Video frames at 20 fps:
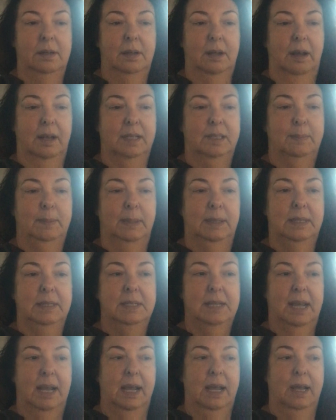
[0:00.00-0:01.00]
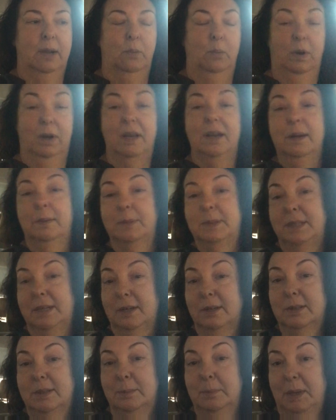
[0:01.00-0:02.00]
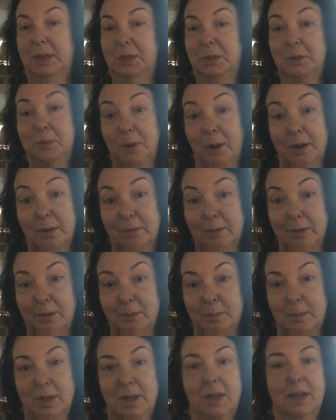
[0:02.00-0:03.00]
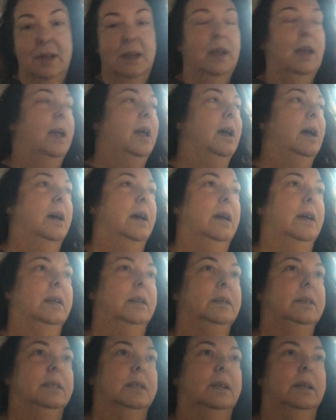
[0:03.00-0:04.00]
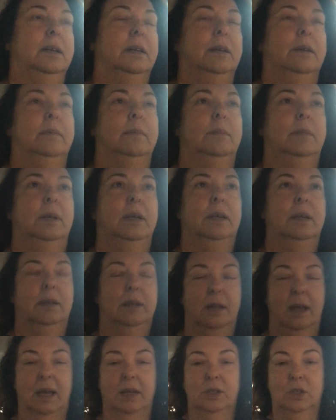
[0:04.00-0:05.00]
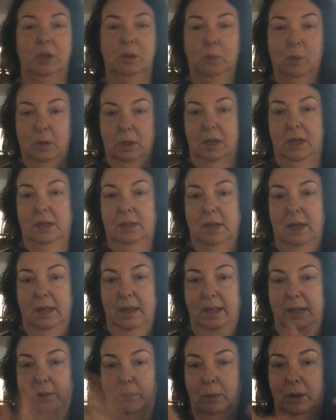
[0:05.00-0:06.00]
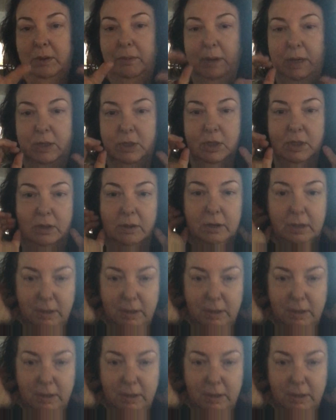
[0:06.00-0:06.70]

I spent the day working upstairs in my new art room and um, actually working, not like rearranging or